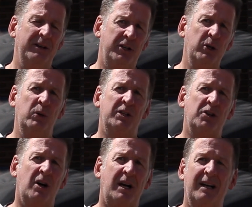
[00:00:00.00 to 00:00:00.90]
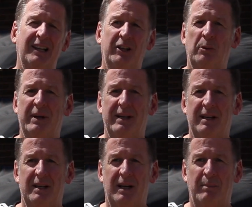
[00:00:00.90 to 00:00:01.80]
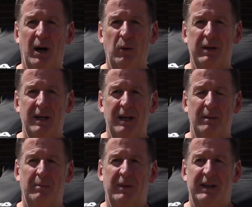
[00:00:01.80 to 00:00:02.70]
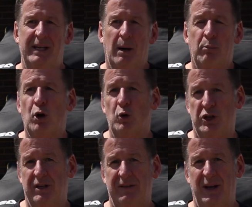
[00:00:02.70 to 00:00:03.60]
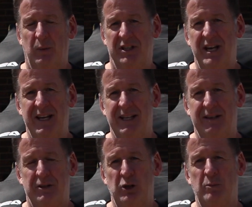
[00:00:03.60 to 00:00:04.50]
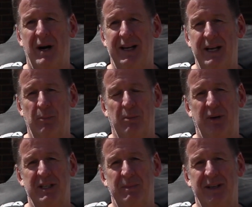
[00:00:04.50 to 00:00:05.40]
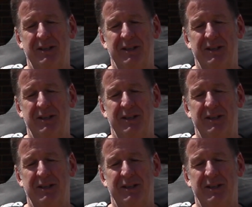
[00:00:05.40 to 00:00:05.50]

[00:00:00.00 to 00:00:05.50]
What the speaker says: two, to talk a little bit about the approach that was taken to my hip replacement.